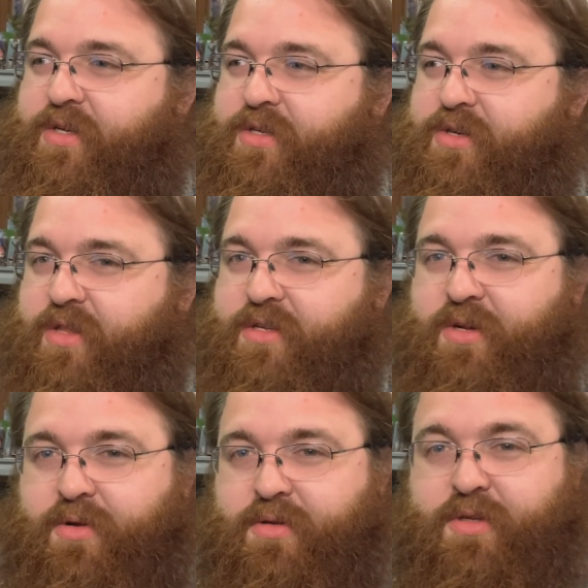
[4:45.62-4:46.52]
try this
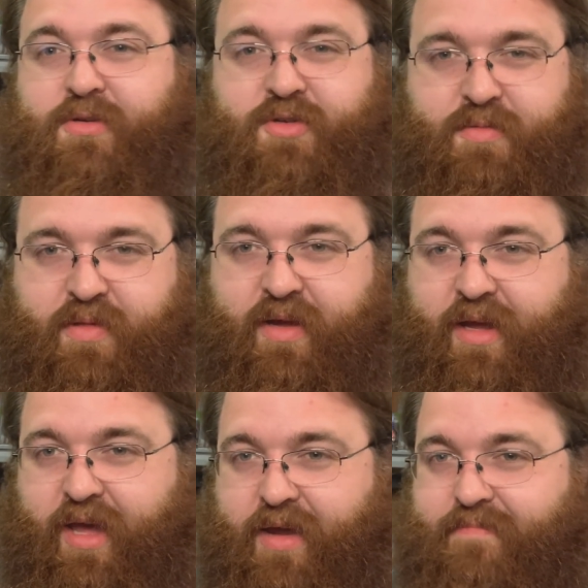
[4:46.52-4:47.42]
whole YouTube thing
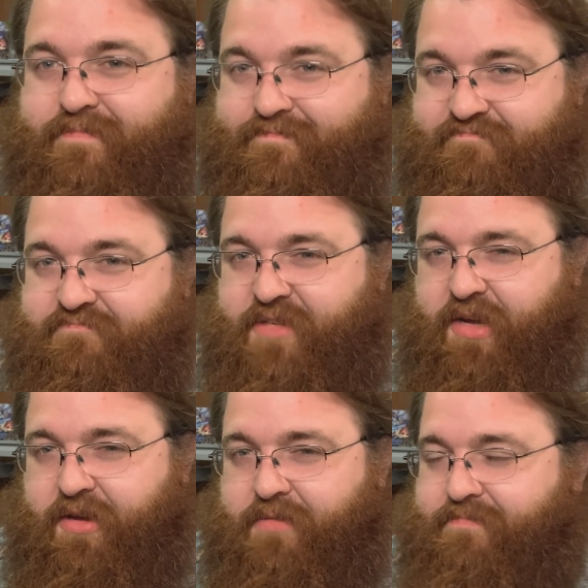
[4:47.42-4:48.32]
again.
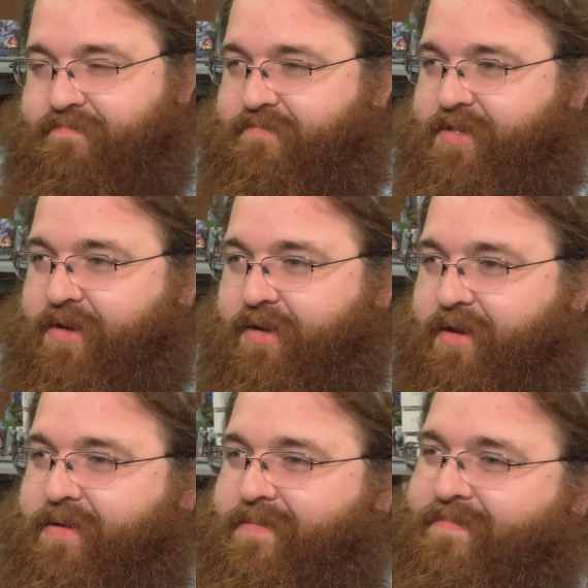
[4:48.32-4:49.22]
Sound good? Sound good.